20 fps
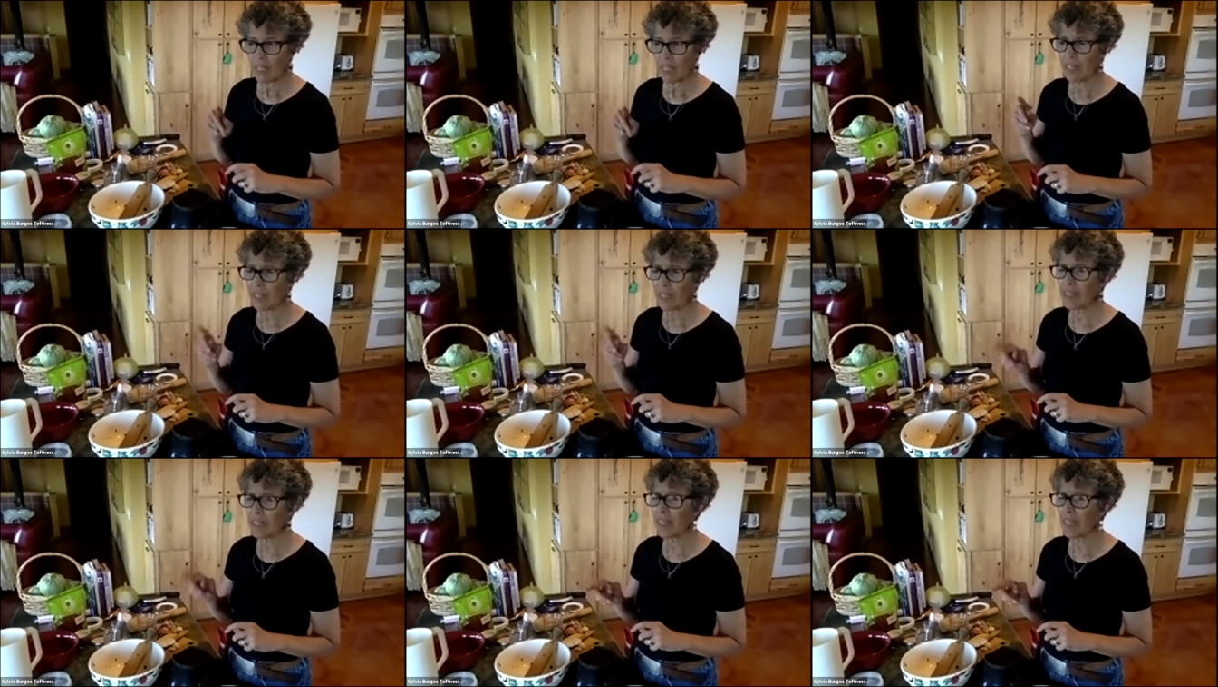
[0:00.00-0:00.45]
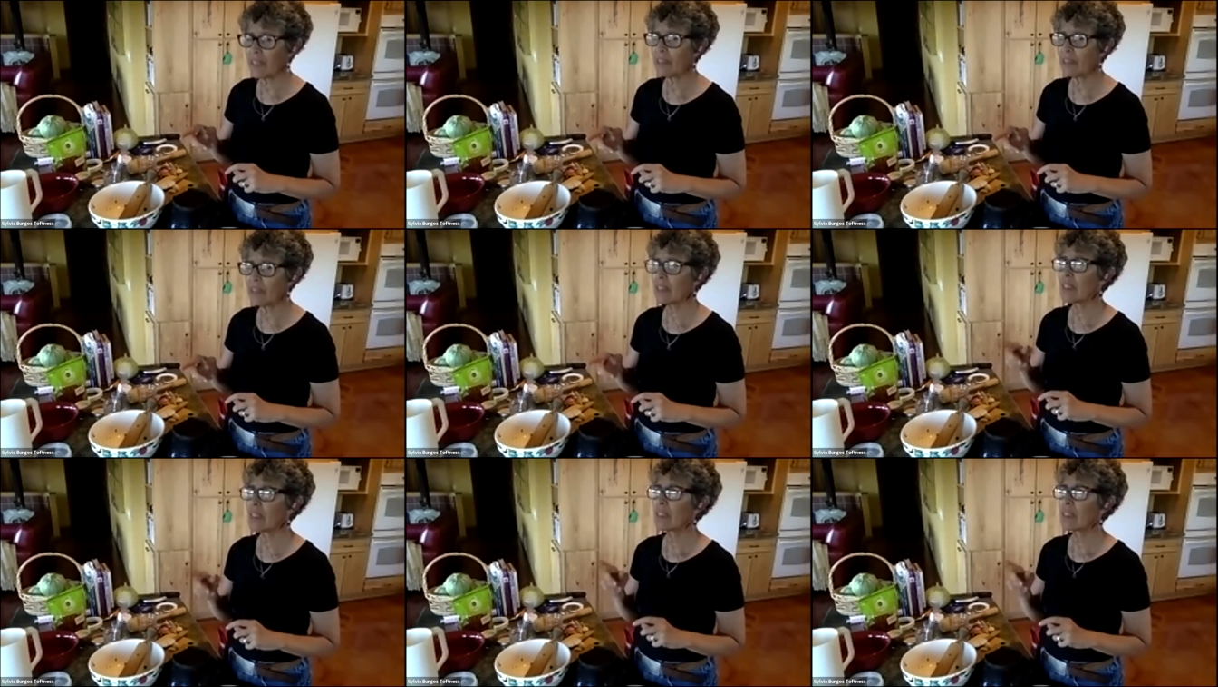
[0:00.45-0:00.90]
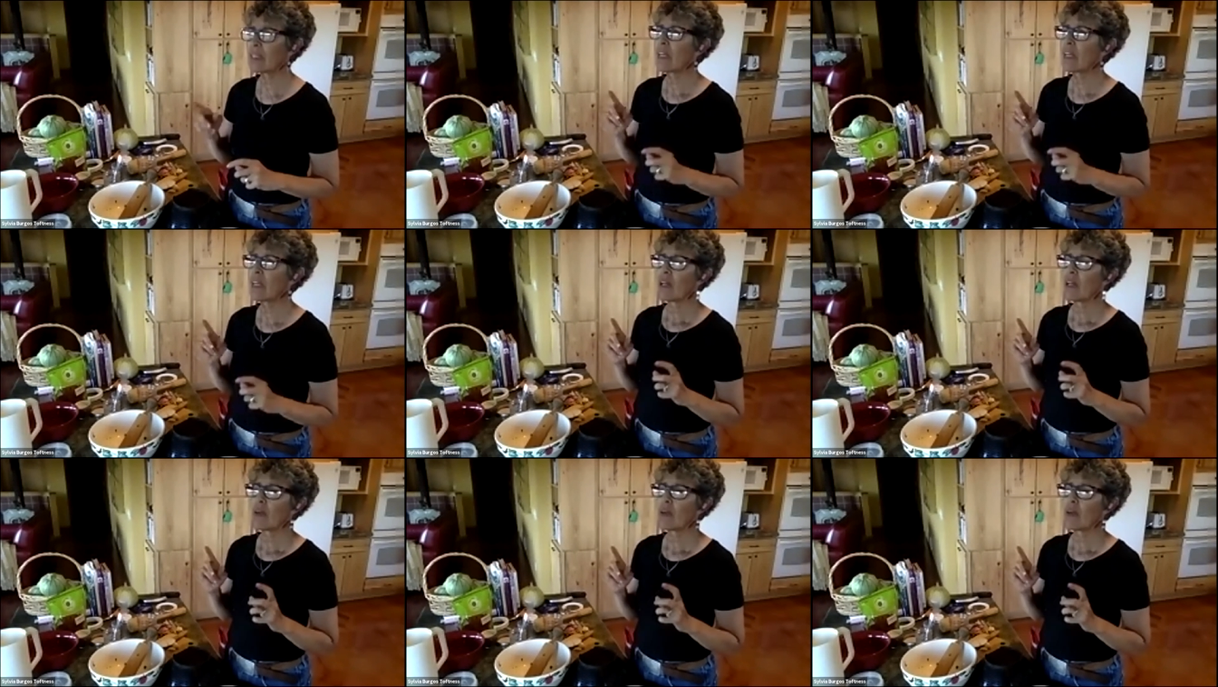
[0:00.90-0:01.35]
And again,
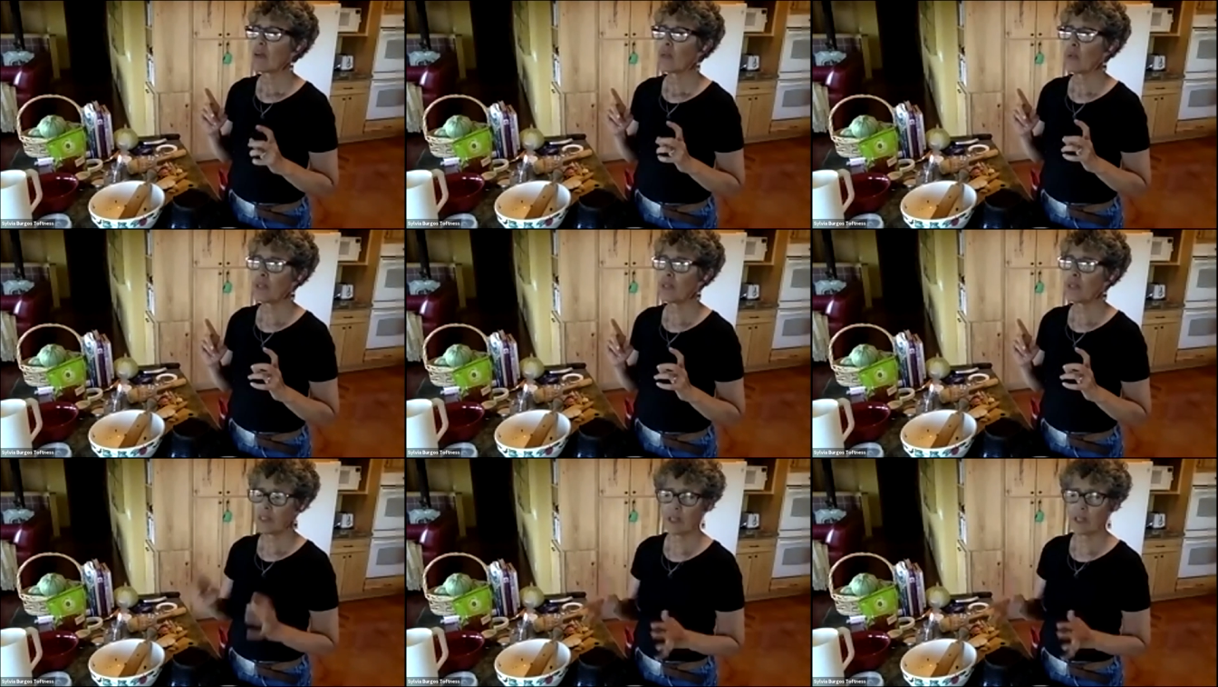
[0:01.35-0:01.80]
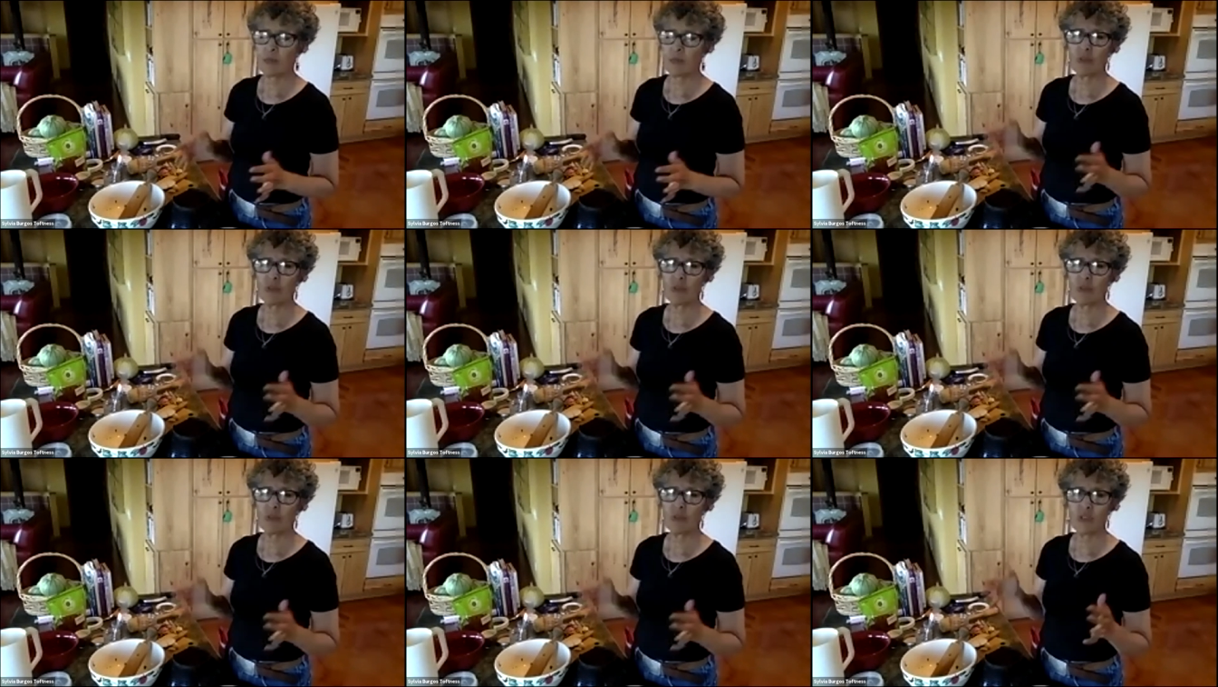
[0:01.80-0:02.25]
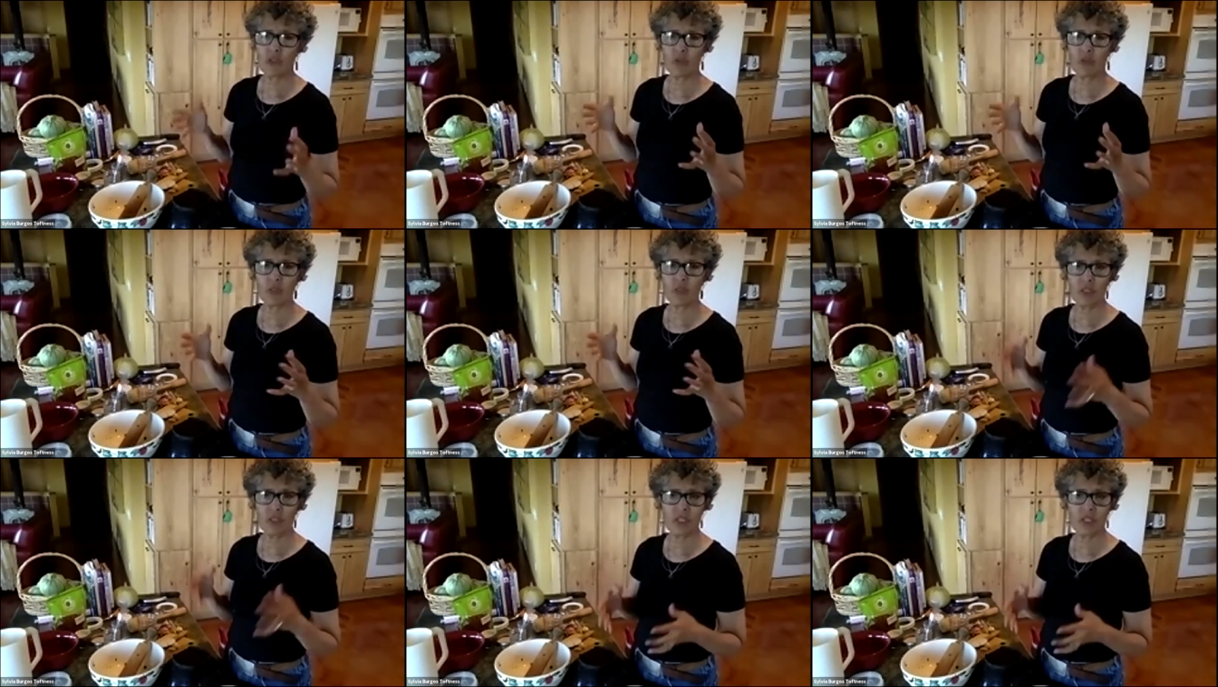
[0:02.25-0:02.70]
when it comes to
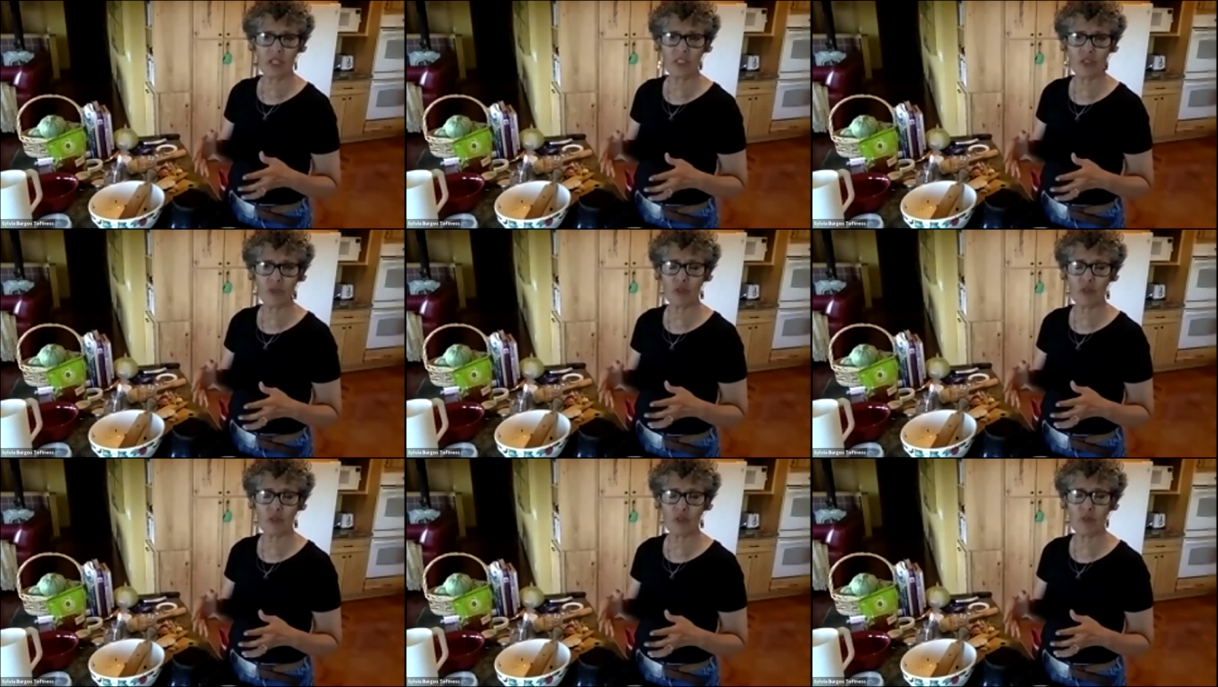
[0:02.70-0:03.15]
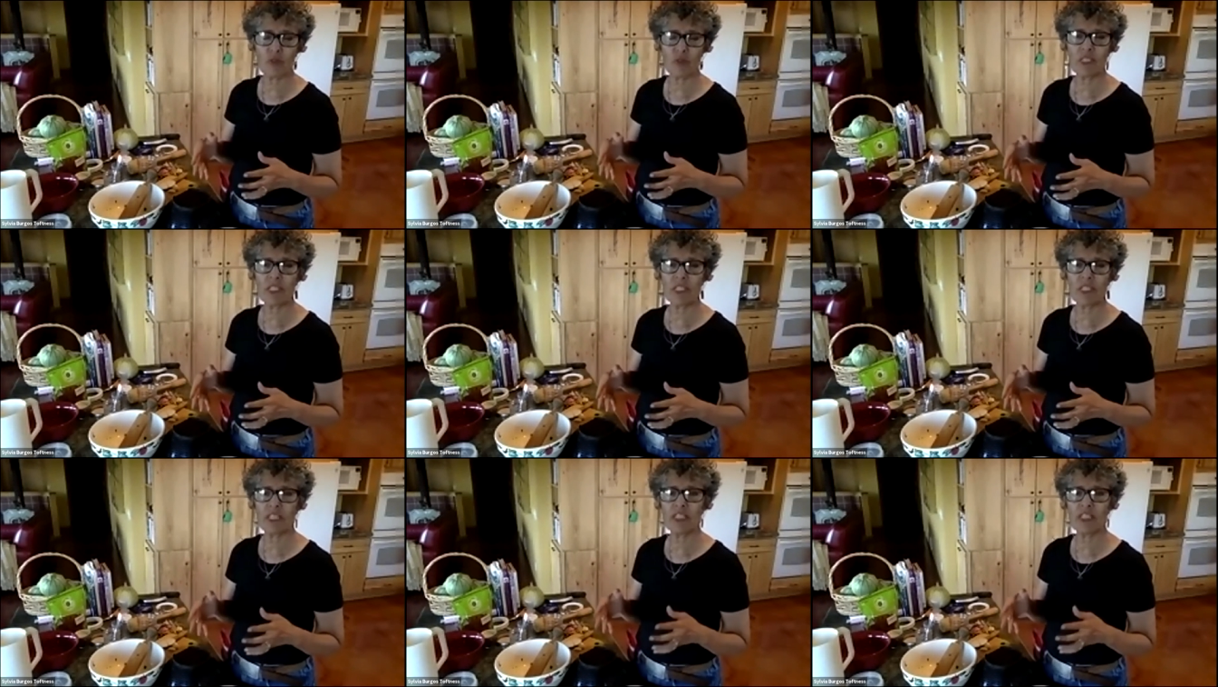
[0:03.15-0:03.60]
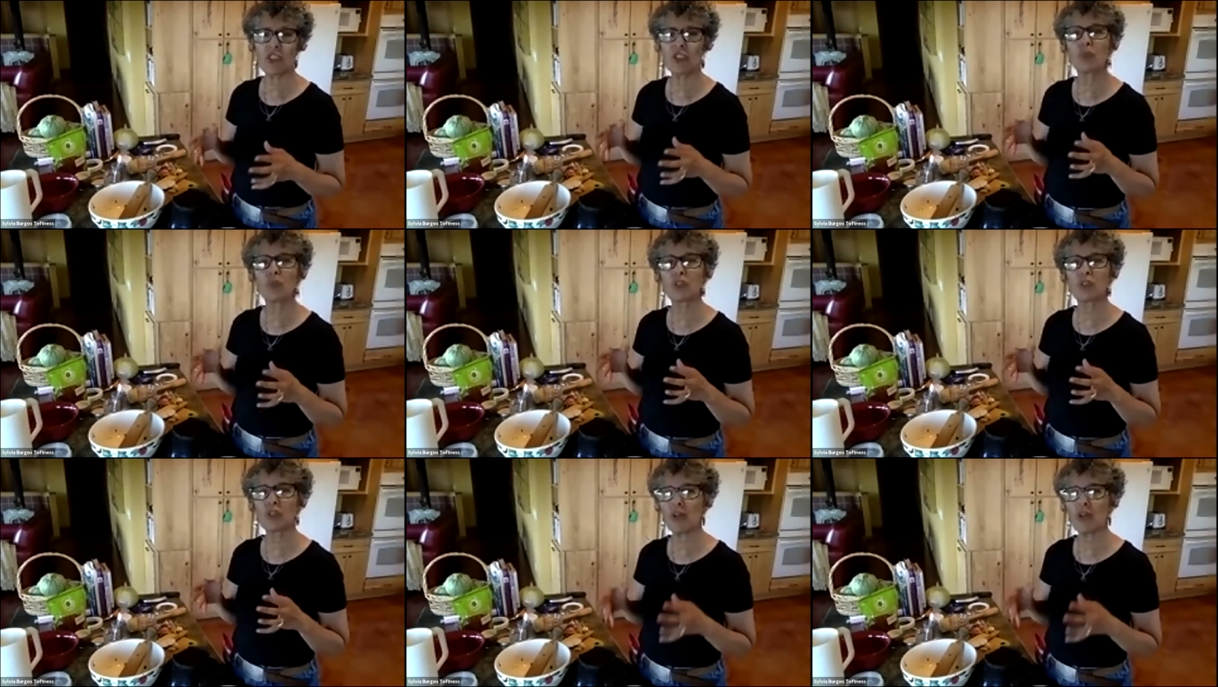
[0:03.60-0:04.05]
these kinds of fermentations,
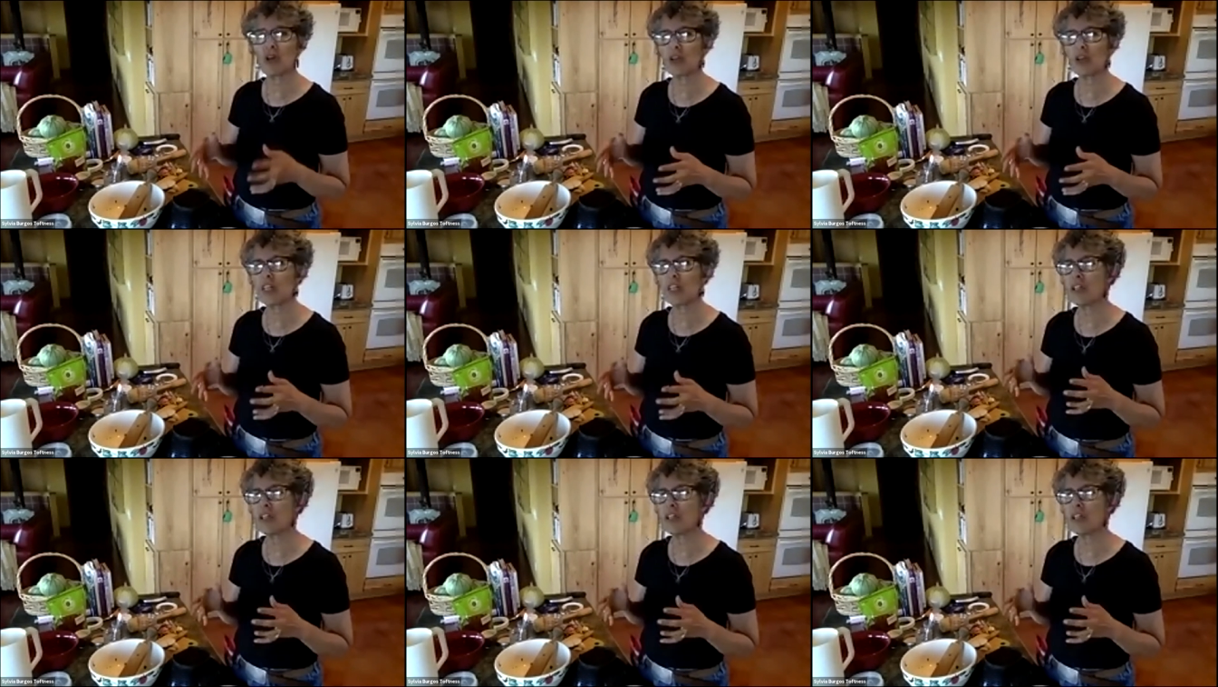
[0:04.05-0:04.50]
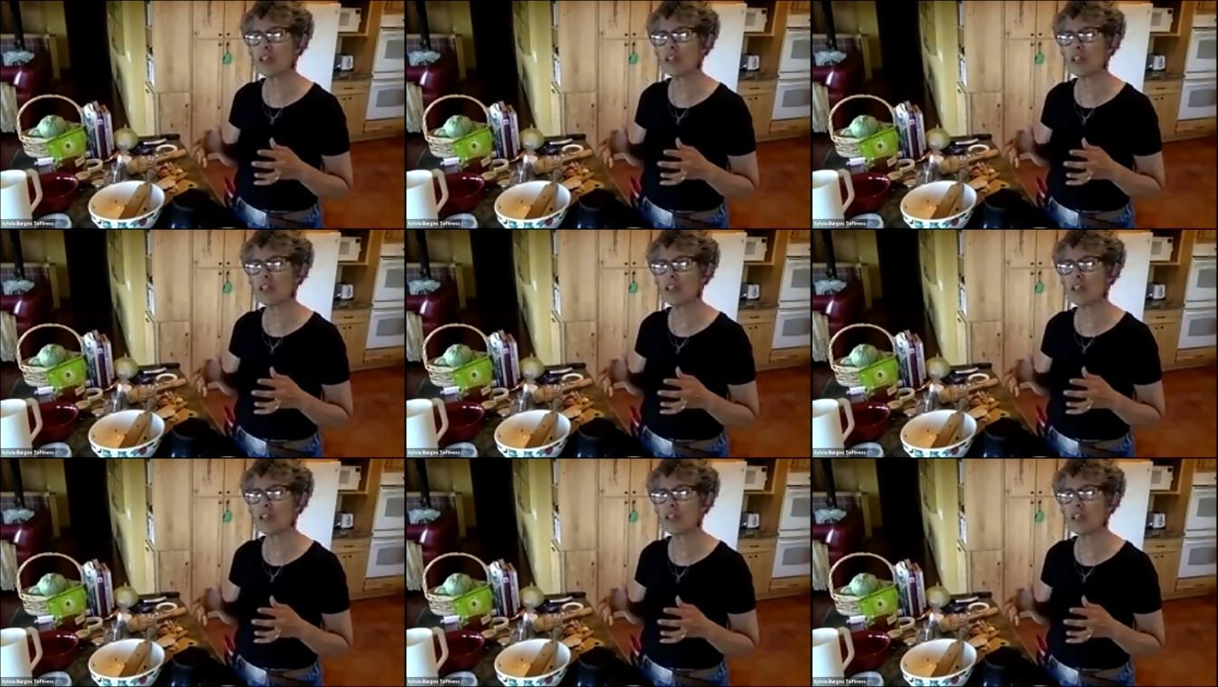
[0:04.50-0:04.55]
we're talking